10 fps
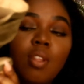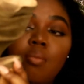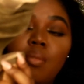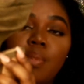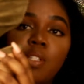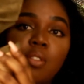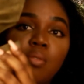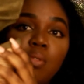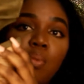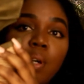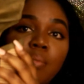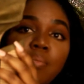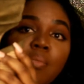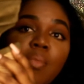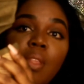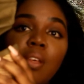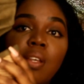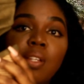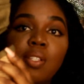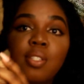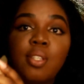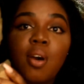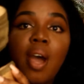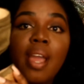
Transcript: Oh, let me just do the one. So